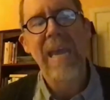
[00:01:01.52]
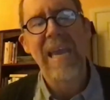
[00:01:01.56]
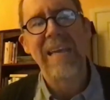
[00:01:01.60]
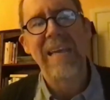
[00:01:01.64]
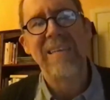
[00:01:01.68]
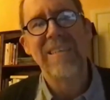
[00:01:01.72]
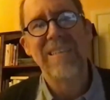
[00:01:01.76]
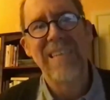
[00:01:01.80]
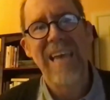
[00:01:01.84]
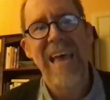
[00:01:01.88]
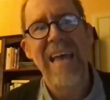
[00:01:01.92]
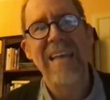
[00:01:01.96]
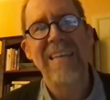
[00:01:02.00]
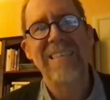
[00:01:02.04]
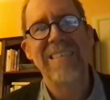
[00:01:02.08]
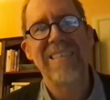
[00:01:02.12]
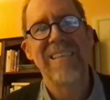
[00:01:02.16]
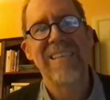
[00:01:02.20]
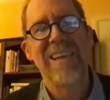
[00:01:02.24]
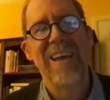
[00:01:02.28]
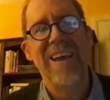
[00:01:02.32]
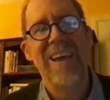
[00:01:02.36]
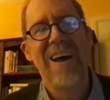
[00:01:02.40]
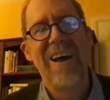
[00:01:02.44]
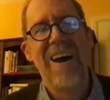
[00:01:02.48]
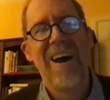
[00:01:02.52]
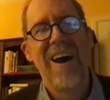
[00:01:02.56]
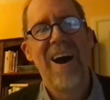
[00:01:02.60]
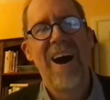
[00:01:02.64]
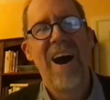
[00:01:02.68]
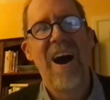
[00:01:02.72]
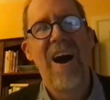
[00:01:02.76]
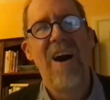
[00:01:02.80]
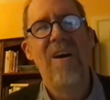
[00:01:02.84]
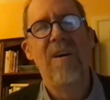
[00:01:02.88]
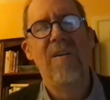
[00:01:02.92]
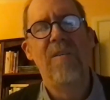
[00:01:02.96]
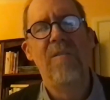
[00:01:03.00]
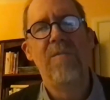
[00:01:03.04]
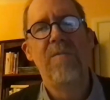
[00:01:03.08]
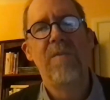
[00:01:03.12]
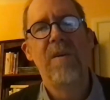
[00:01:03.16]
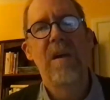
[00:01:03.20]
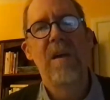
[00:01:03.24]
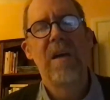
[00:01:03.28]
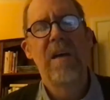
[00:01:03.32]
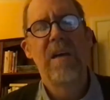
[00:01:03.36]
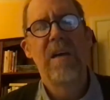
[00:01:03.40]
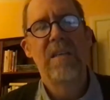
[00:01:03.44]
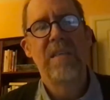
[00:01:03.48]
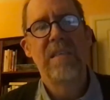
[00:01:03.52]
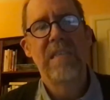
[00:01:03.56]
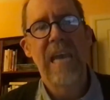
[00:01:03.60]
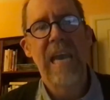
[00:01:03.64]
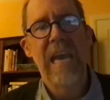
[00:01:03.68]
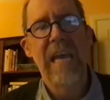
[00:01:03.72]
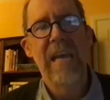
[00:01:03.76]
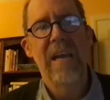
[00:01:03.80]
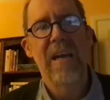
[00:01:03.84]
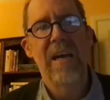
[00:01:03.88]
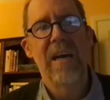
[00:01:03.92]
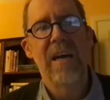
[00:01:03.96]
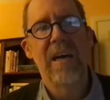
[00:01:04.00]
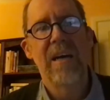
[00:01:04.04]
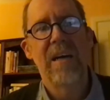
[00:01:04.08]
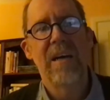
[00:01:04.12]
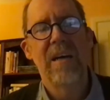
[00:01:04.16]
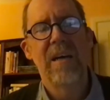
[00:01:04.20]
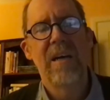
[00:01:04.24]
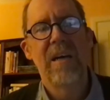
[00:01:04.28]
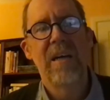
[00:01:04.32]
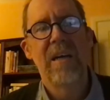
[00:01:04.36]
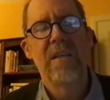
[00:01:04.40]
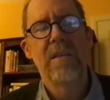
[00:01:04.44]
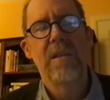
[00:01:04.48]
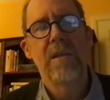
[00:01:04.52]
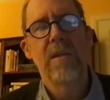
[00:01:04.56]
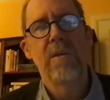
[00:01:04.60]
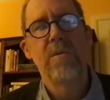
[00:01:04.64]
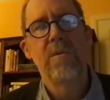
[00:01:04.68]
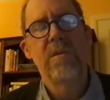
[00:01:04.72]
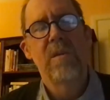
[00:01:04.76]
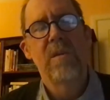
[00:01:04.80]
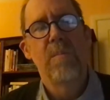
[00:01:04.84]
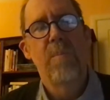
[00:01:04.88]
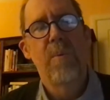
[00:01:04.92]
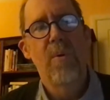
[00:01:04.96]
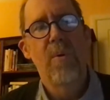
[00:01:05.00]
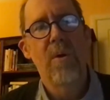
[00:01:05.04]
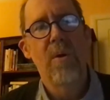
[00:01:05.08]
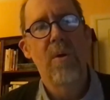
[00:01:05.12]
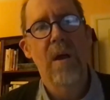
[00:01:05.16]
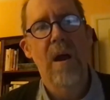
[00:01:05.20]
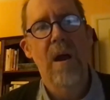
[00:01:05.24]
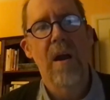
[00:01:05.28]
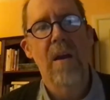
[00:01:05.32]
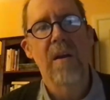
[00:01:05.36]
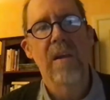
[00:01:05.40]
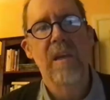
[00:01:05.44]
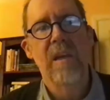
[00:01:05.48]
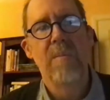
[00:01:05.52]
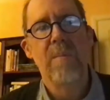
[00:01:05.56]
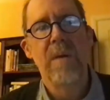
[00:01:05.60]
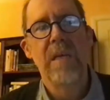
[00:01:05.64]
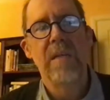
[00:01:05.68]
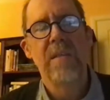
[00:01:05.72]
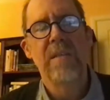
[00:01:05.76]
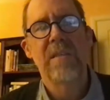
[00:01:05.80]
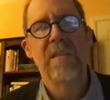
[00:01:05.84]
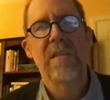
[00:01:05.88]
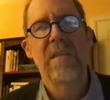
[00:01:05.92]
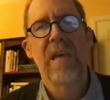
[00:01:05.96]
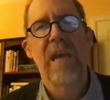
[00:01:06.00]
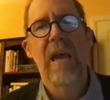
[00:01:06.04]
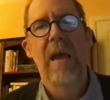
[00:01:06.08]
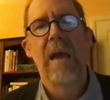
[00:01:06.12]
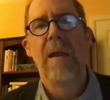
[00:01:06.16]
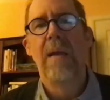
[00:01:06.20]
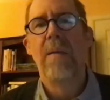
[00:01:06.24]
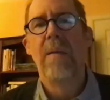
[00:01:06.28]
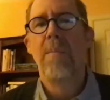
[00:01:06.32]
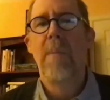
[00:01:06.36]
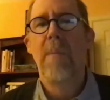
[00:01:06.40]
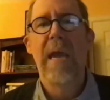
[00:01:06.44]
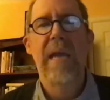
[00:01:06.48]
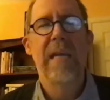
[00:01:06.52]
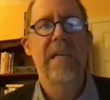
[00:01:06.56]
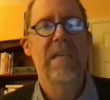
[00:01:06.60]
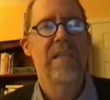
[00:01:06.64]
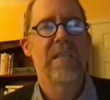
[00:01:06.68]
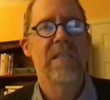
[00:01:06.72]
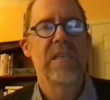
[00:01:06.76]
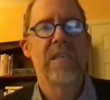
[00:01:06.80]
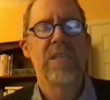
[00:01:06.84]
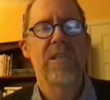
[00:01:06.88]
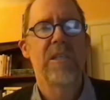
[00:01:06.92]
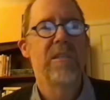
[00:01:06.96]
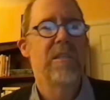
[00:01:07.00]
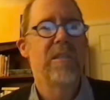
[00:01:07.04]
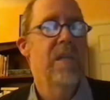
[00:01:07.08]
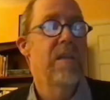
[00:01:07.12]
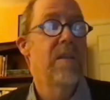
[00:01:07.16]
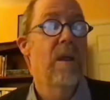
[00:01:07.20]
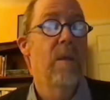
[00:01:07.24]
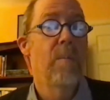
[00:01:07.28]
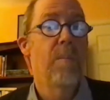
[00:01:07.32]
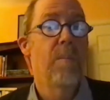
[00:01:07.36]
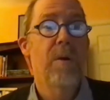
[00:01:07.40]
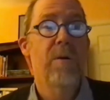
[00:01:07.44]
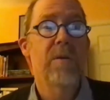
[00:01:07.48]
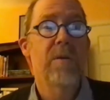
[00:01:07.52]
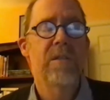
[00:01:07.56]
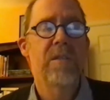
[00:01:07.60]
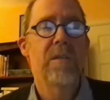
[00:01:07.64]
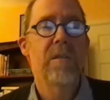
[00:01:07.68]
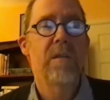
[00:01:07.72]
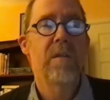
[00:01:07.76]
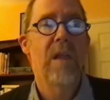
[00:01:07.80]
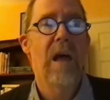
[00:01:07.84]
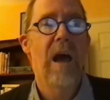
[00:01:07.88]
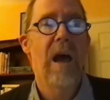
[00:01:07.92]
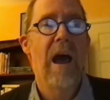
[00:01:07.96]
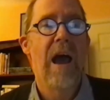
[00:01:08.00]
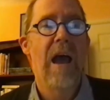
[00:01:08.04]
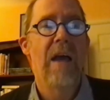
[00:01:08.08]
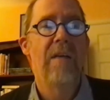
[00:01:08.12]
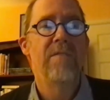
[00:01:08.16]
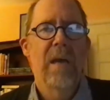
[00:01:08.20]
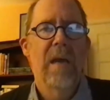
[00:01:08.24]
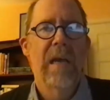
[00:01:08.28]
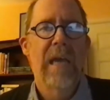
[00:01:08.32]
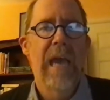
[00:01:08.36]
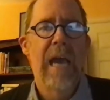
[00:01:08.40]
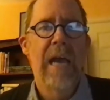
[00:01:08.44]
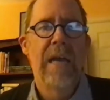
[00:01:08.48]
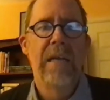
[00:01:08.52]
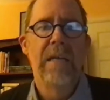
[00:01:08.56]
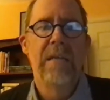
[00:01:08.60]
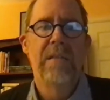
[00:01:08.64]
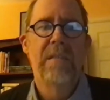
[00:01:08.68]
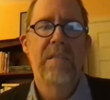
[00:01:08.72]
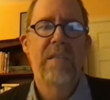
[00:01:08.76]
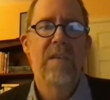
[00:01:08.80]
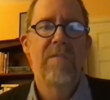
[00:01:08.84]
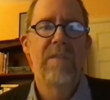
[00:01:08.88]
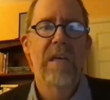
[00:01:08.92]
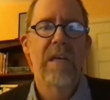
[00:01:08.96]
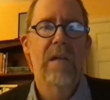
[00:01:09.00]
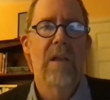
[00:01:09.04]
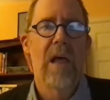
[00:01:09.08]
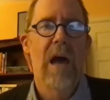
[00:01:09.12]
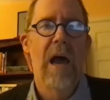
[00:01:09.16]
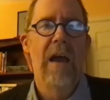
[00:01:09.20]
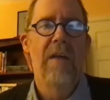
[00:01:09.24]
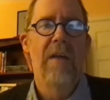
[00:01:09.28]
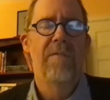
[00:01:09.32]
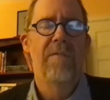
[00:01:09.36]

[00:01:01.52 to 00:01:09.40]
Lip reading: sense of data to support arguments and make decisions in their personal lives and in civic life.